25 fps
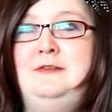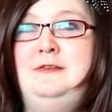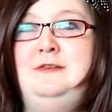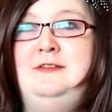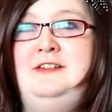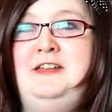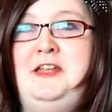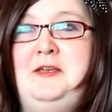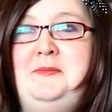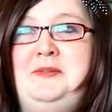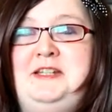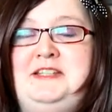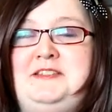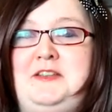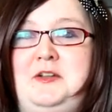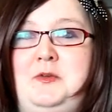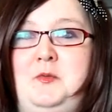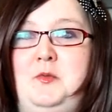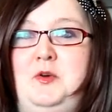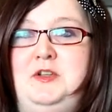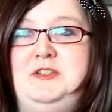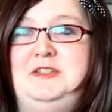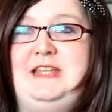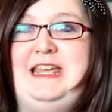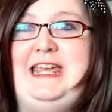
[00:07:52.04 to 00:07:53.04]
nobody's going to
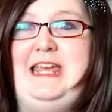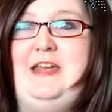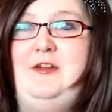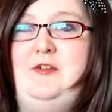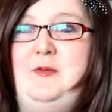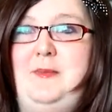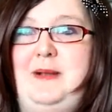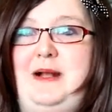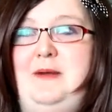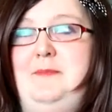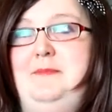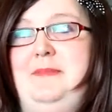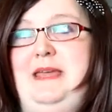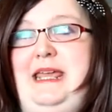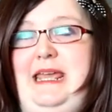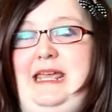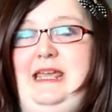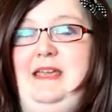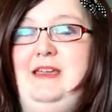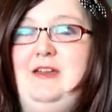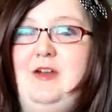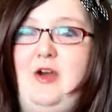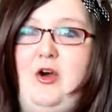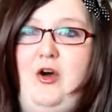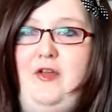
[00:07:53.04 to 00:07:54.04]
want to hear about
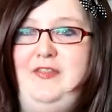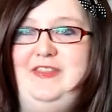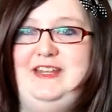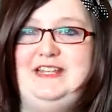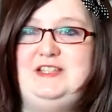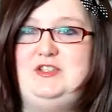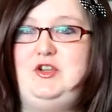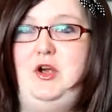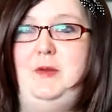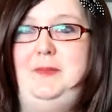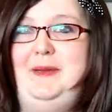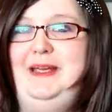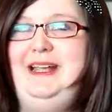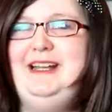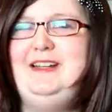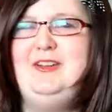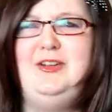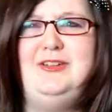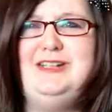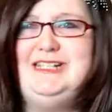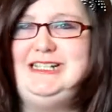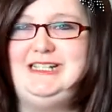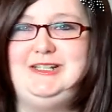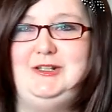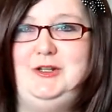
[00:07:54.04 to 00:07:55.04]
me on this topic,
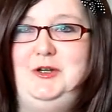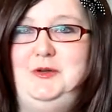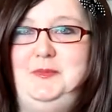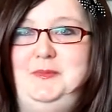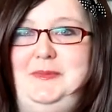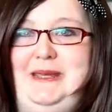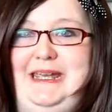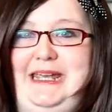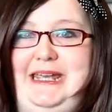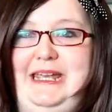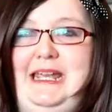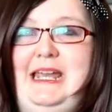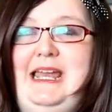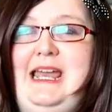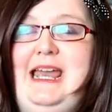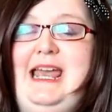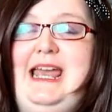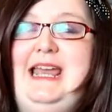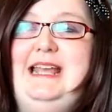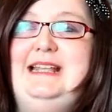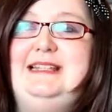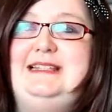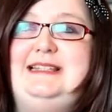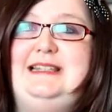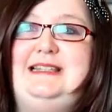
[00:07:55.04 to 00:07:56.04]
not little old me.
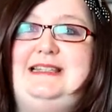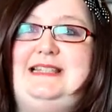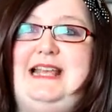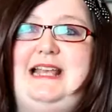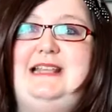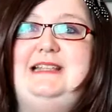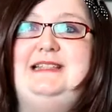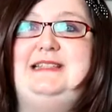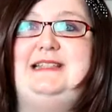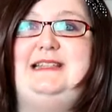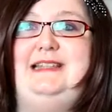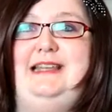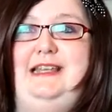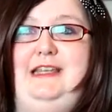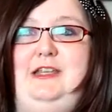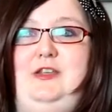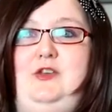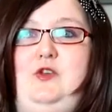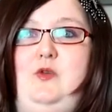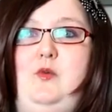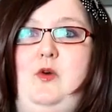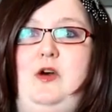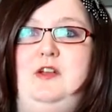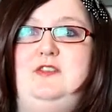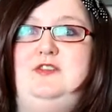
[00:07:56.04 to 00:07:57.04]
It's the sense that
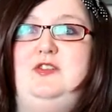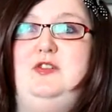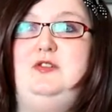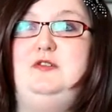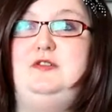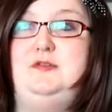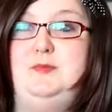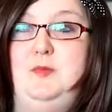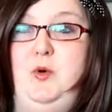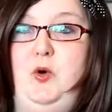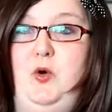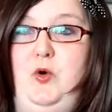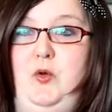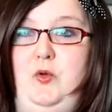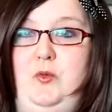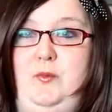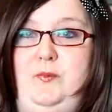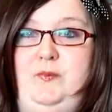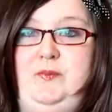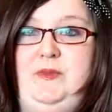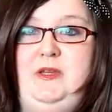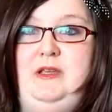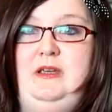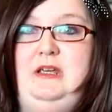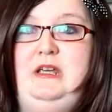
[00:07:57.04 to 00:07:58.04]
you are too small,
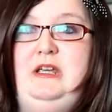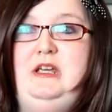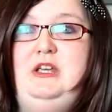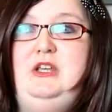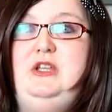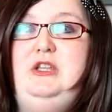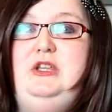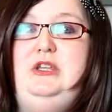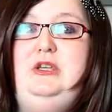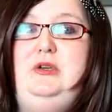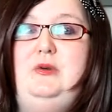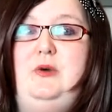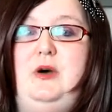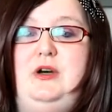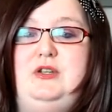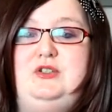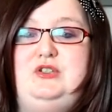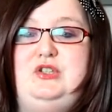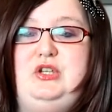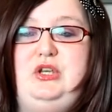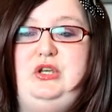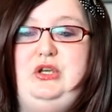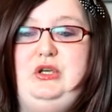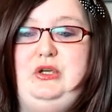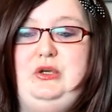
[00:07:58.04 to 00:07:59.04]
you are
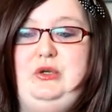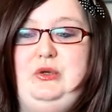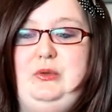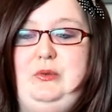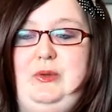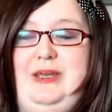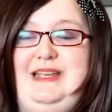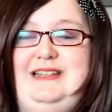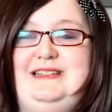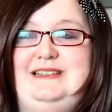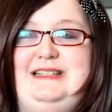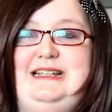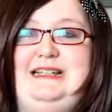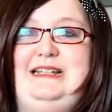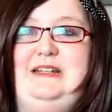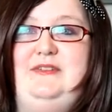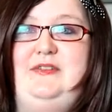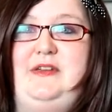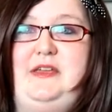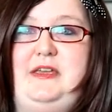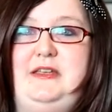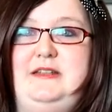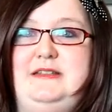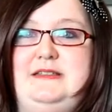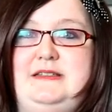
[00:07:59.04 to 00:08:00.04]
too
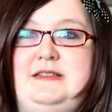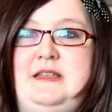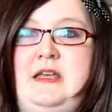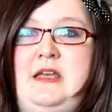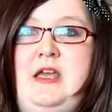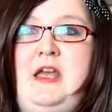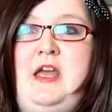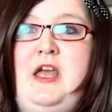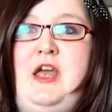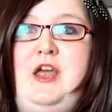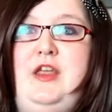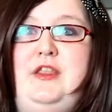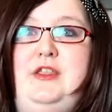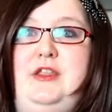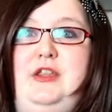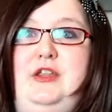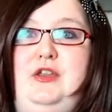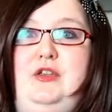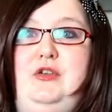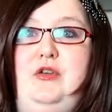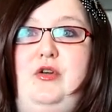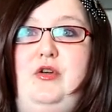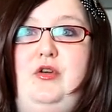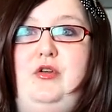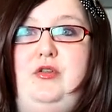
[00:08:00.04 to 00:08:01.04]
insignificant, that
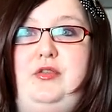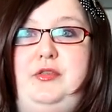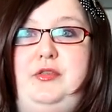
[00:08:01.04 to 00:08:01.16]
your